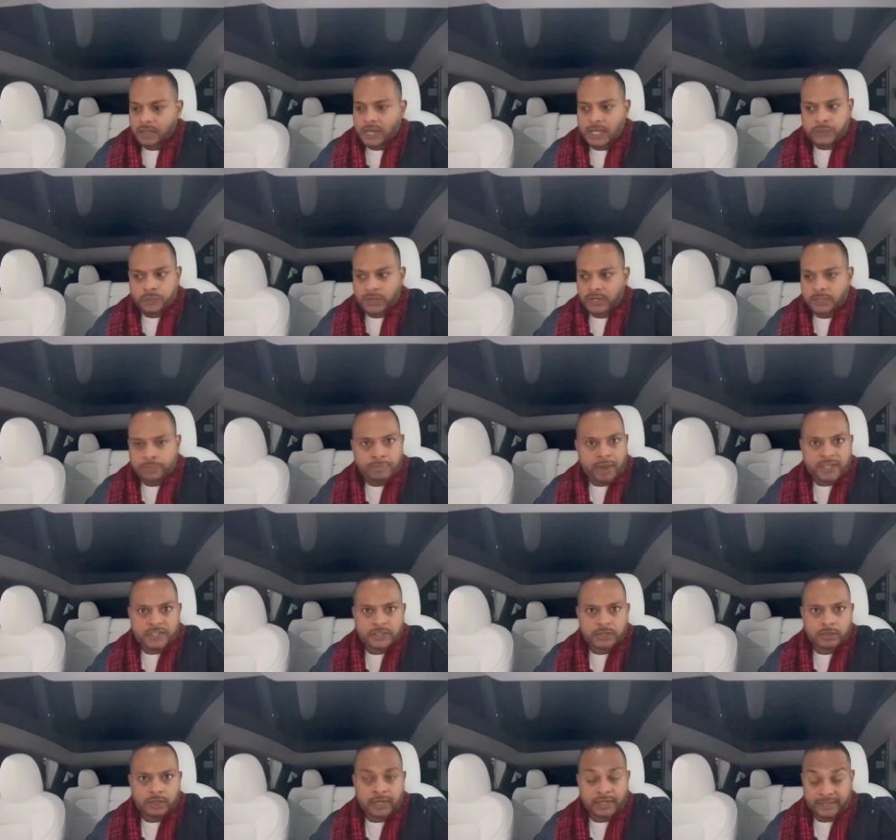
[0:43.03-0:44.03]
It's one of the
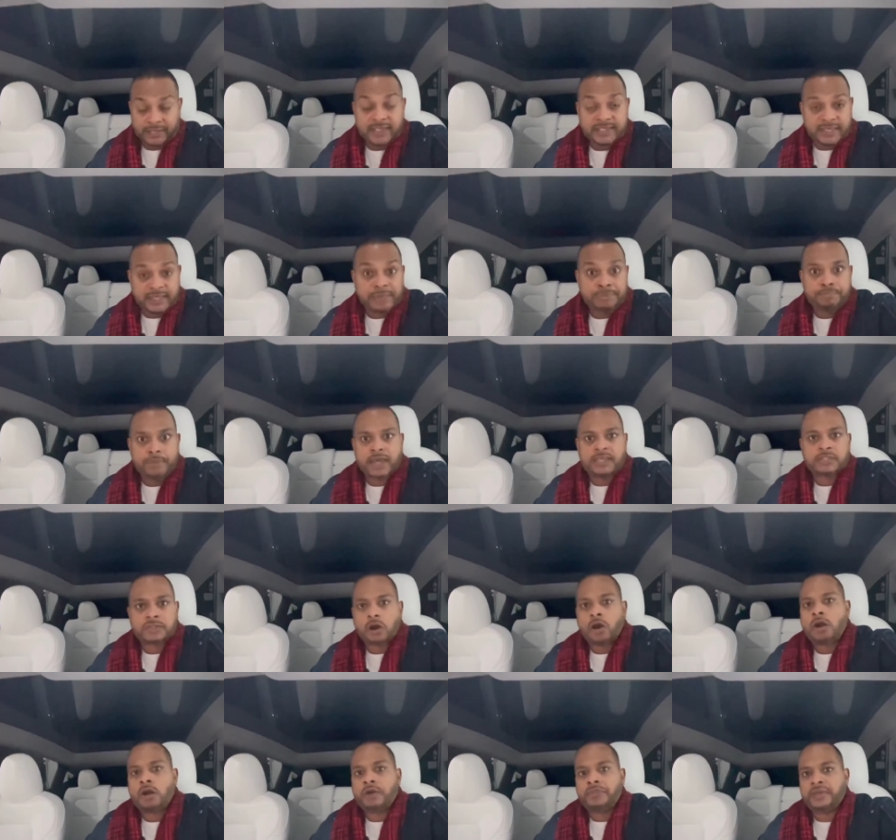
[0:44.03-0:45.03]
best, it is the best
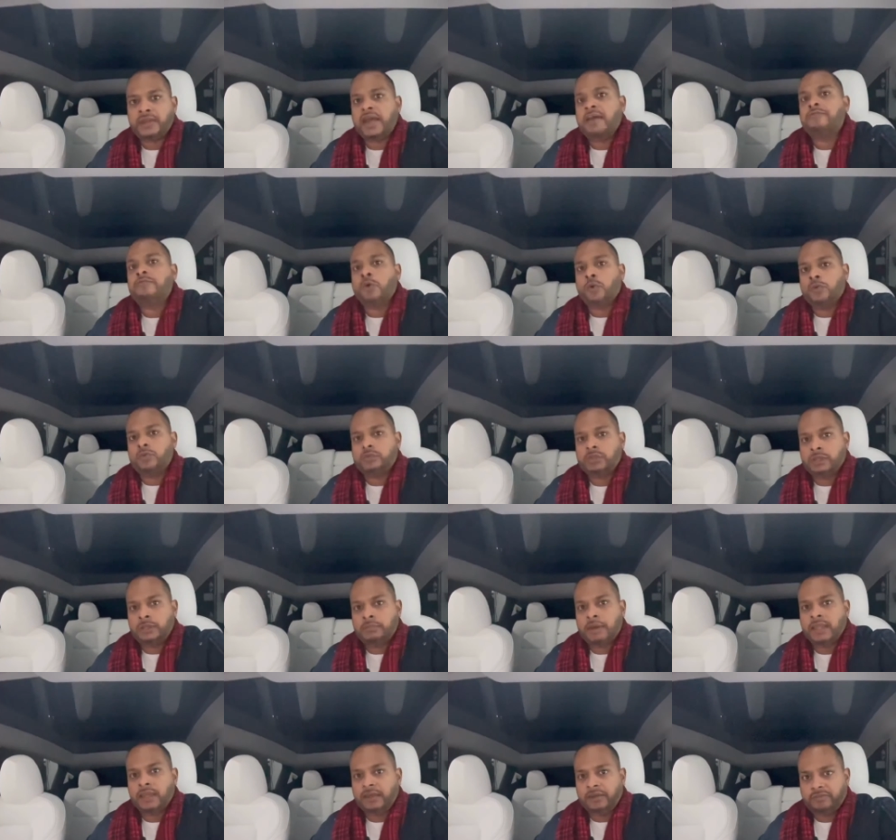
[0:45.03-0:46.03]
car that I've owned
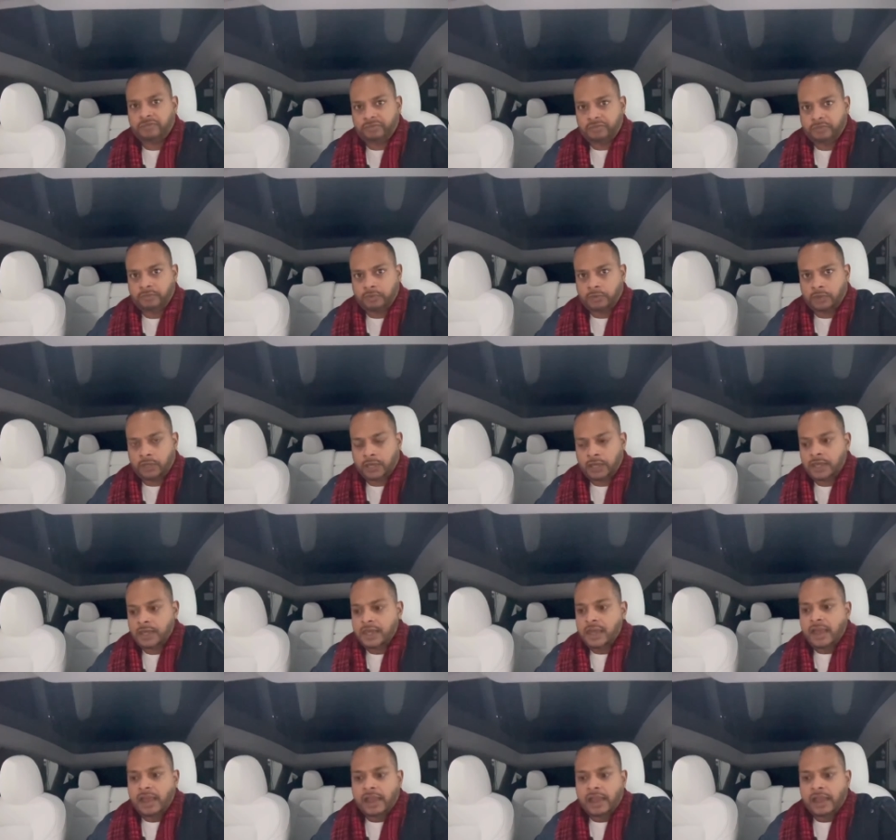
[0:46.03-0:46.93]
in my life, okay?